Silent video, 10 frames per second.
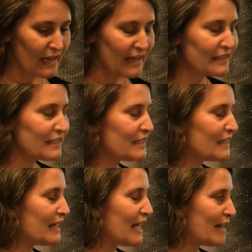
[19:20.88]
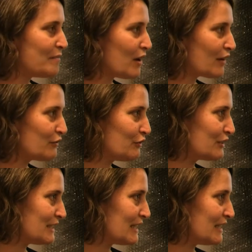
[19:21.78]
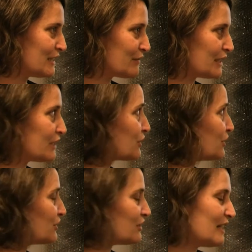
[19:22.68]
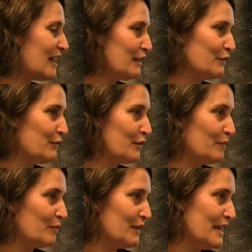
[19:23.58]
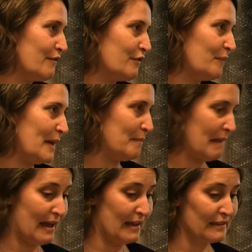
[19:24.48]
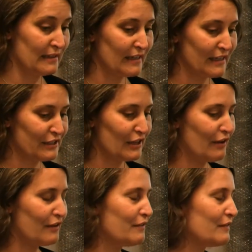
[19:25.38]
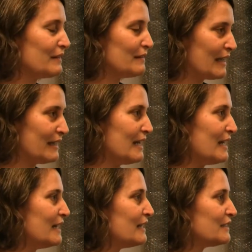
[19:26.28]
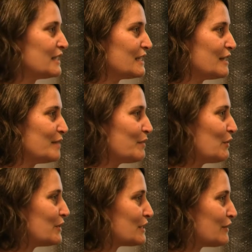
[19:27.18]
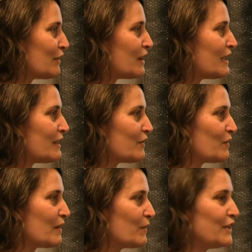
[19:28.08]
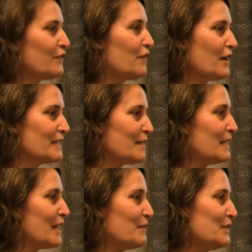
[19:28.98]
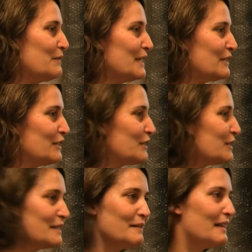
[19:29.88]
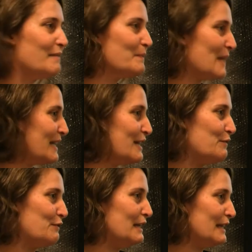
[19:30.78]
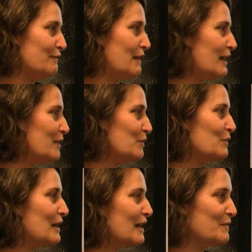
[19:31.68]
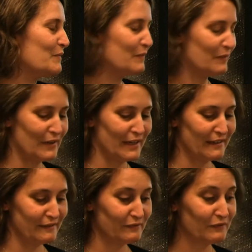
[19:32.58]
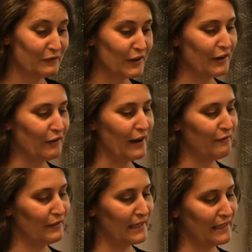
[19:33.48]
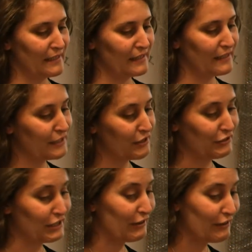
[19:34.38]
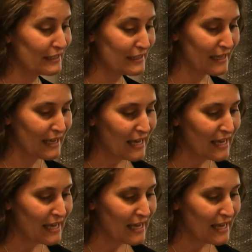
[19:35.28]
And had Michael not done his research, our little film would never have been made. So again, just the importance of when you find something out, when you research, just making it freely available. We're very grateful that he's so generous.